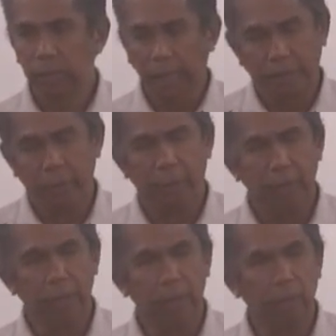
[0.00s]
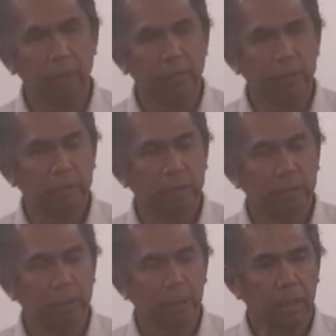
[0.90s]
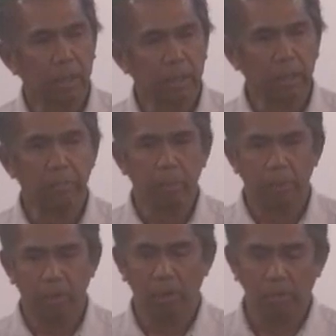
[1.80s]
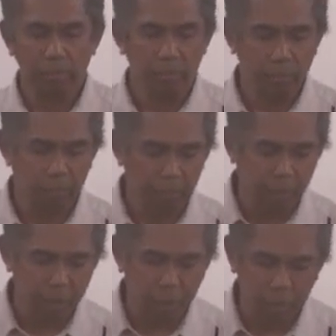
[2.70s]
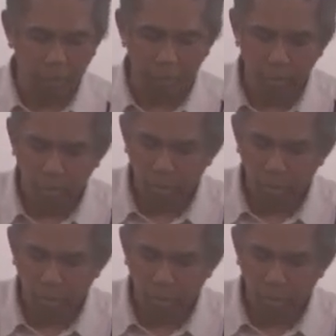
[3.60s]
That's why I give permission to